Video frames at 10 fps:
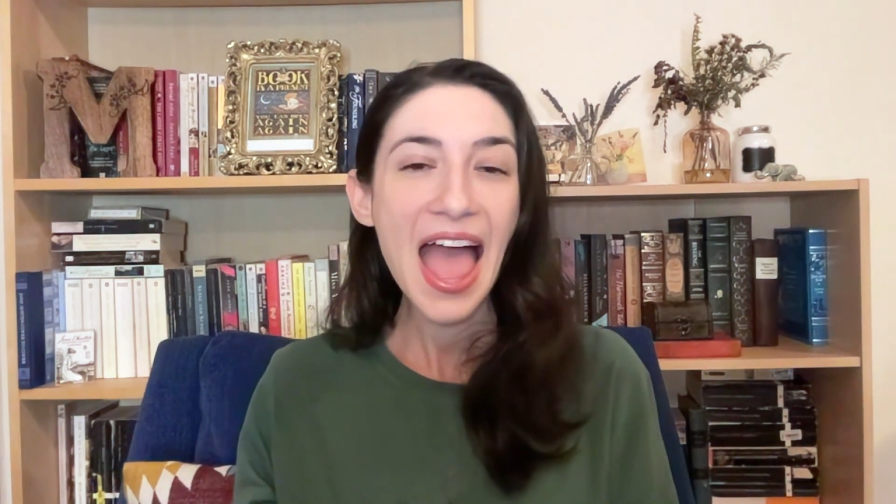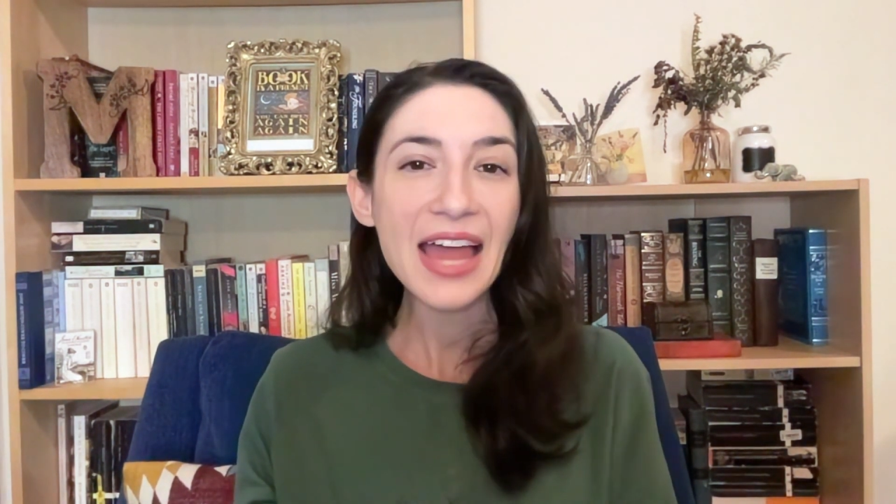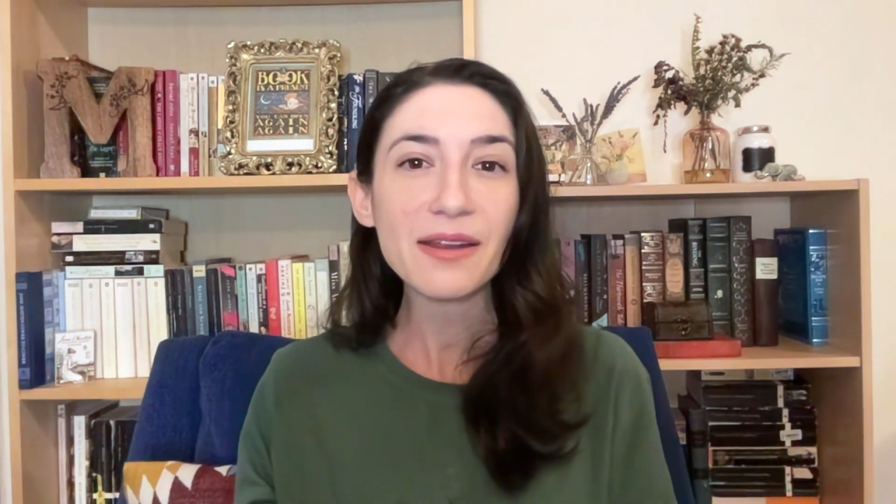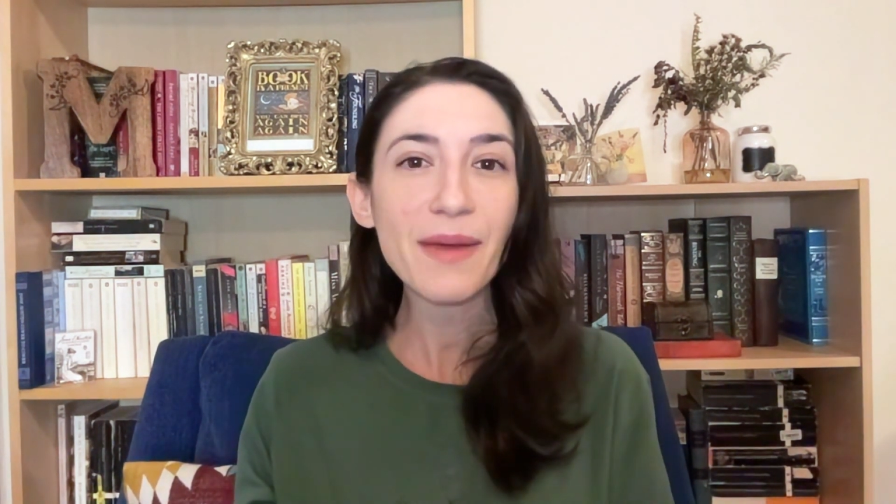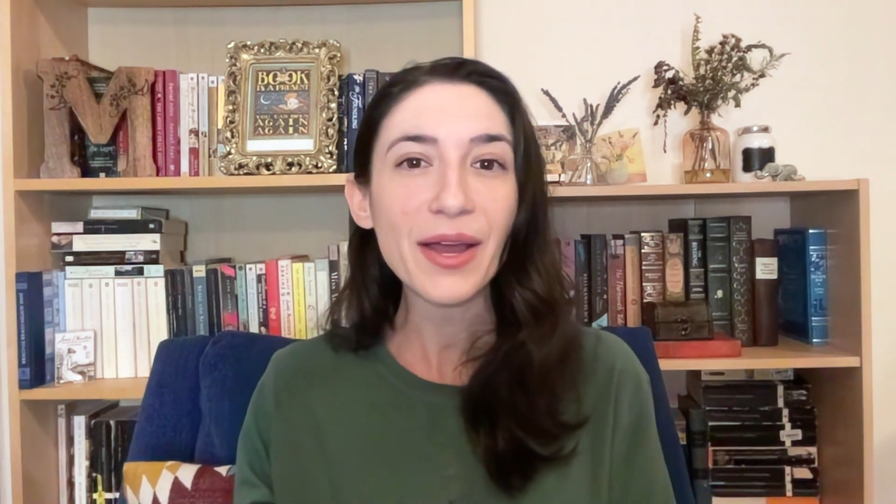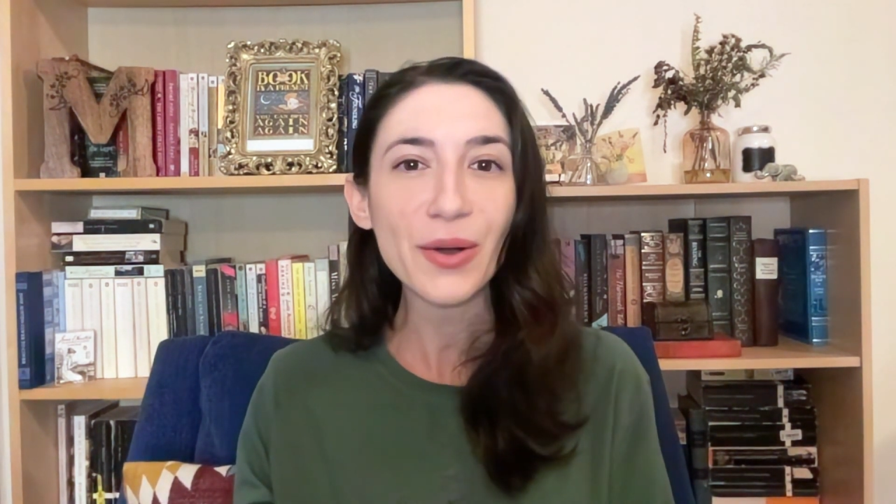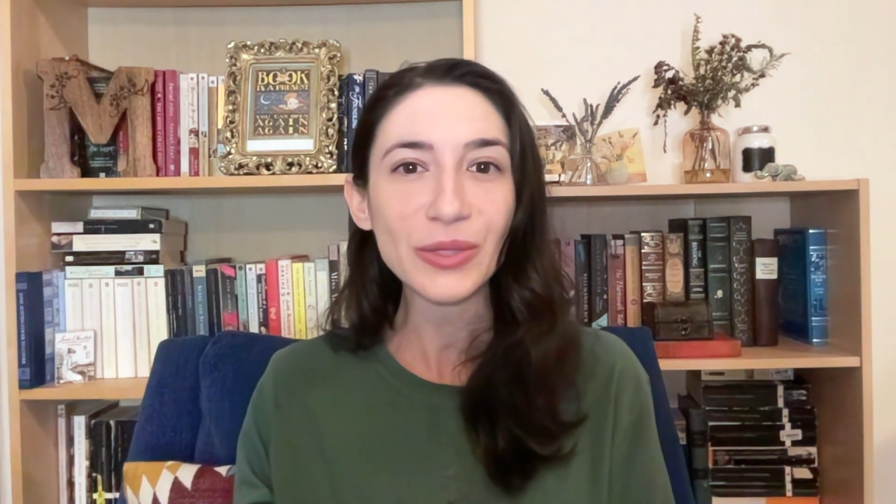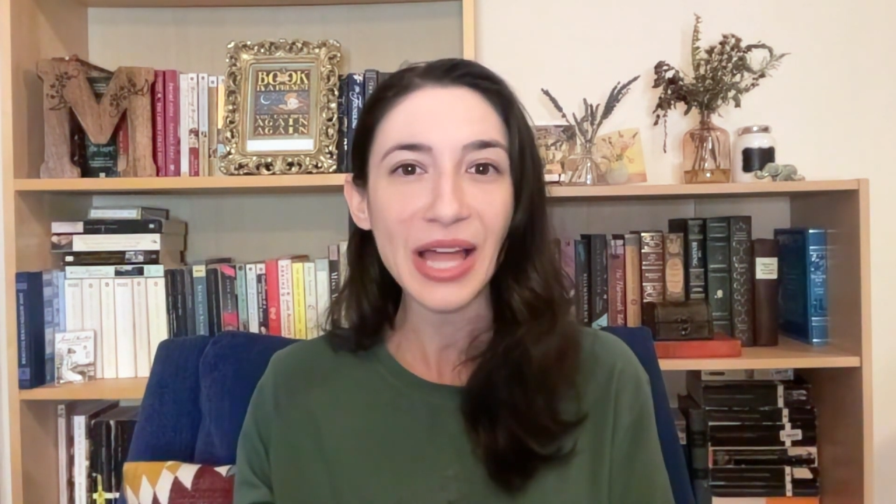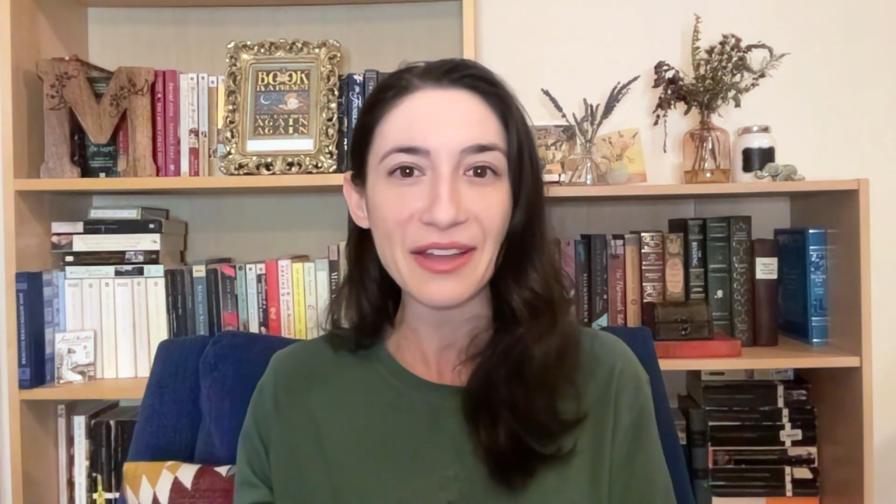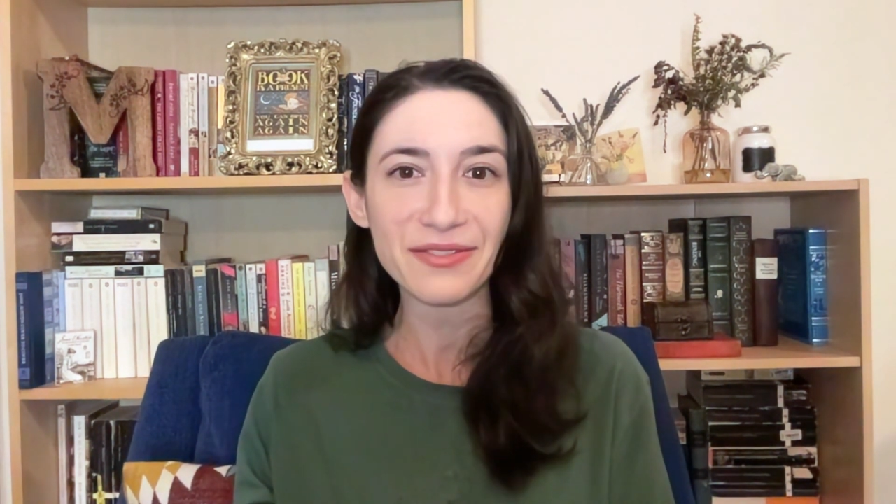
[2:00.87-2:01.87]
And in my own
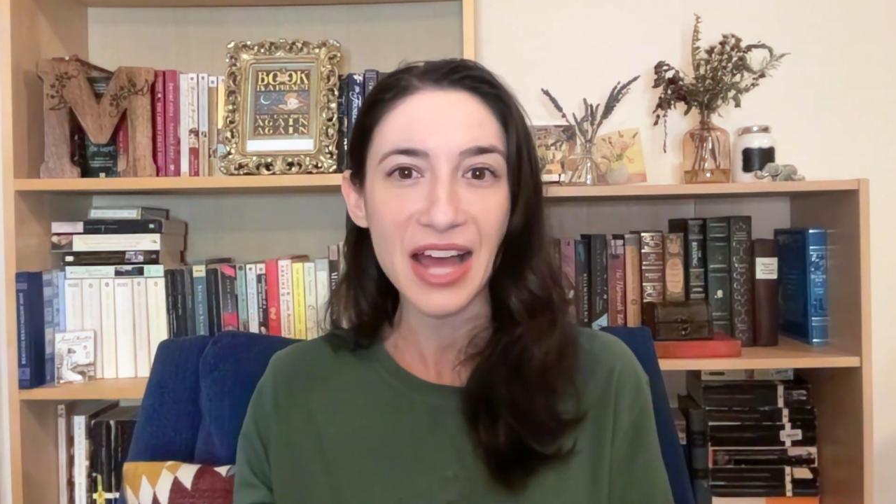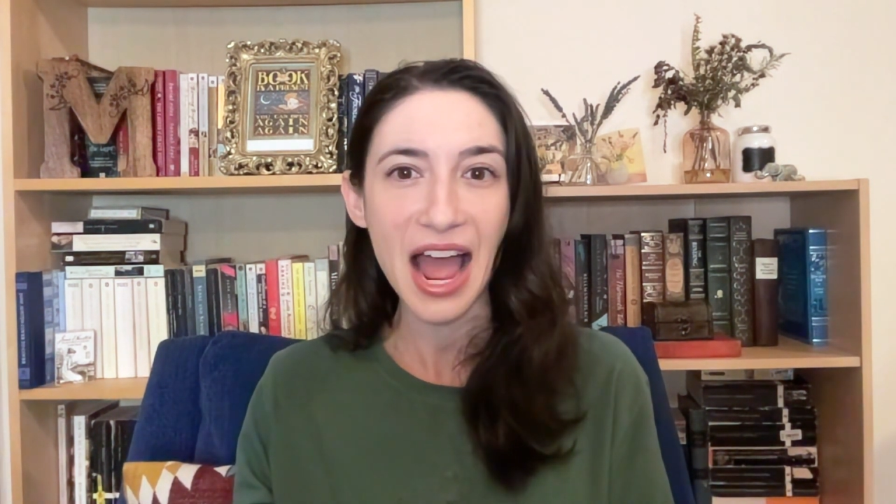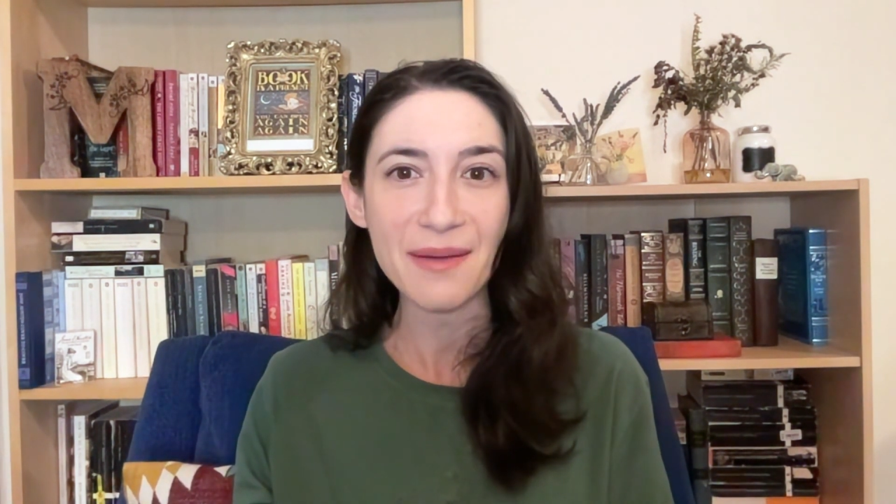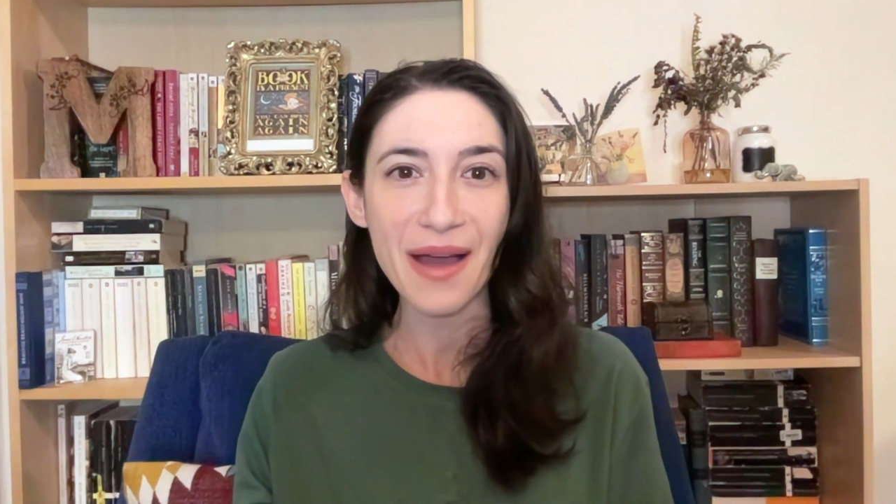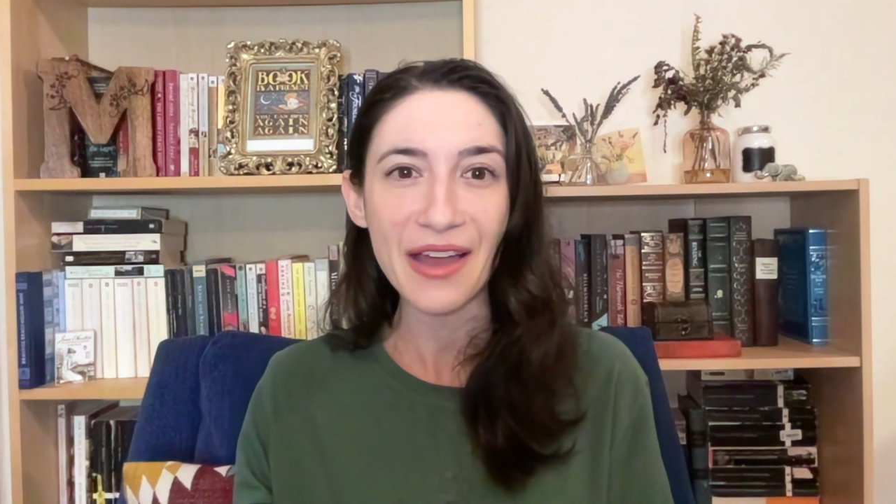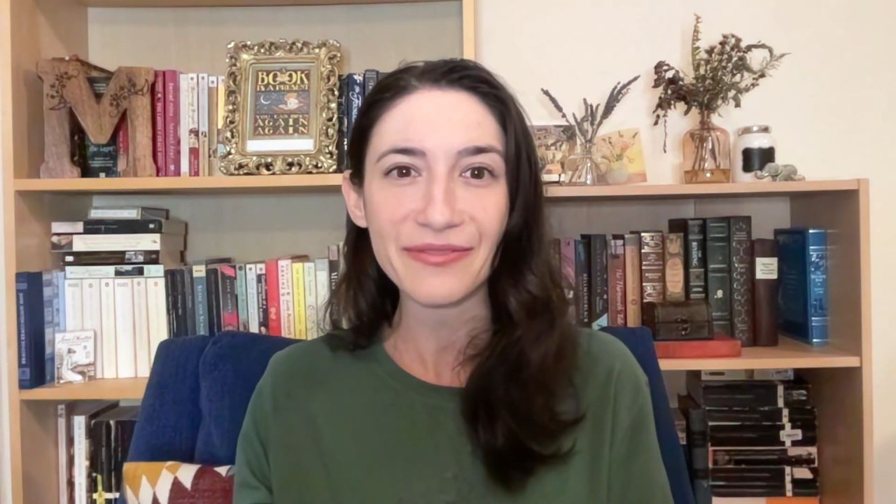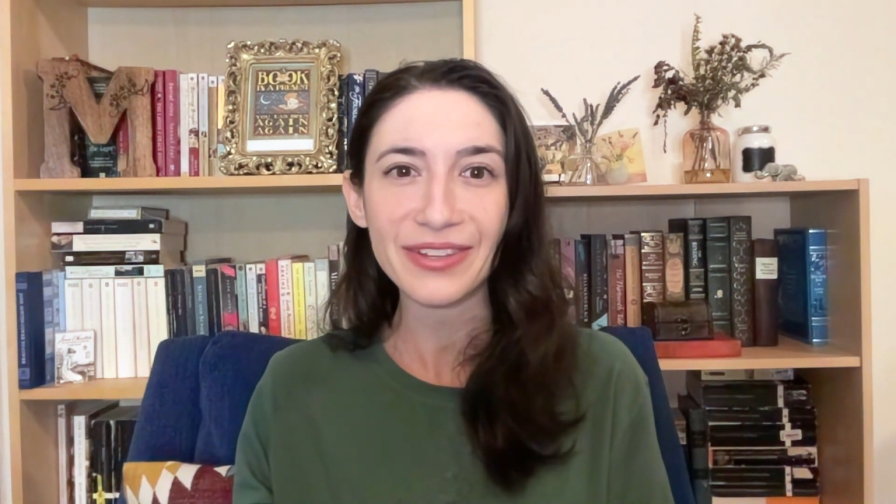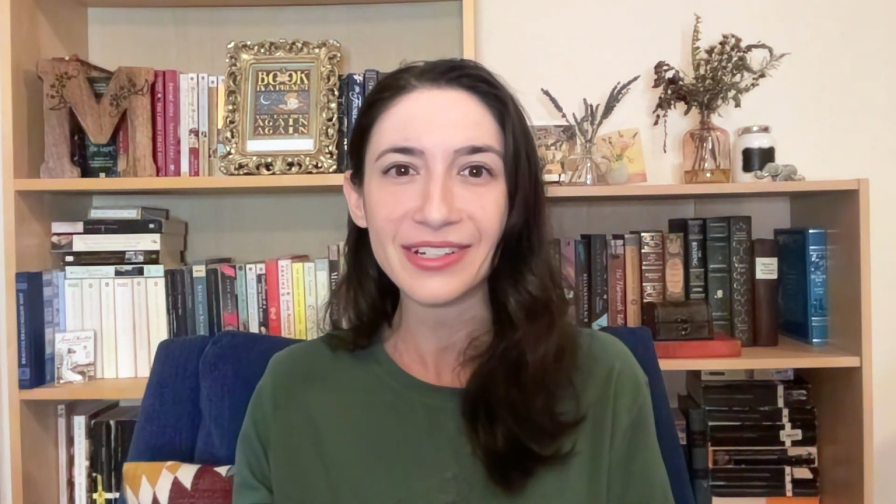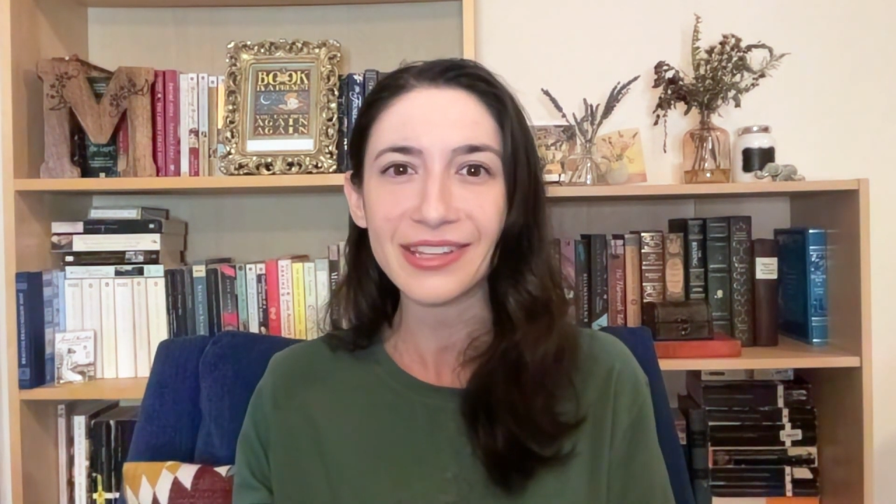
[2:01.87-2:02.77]
lifetime, I feel